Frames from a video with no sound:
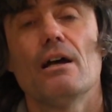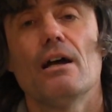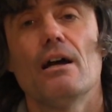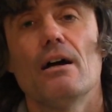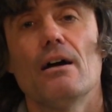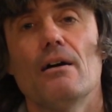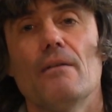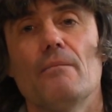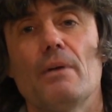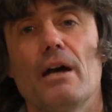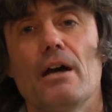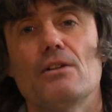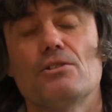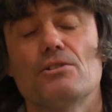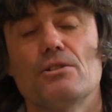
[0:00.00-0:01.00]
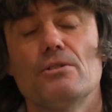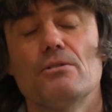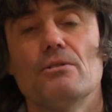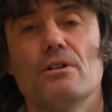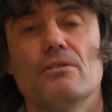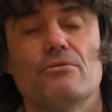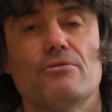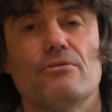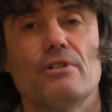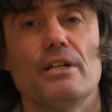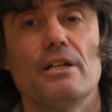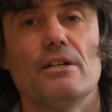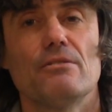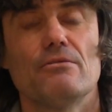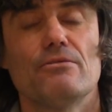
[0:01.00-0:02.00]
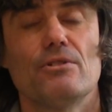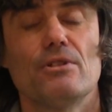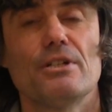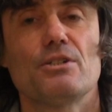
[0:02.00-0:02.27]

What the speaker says: our true and free and full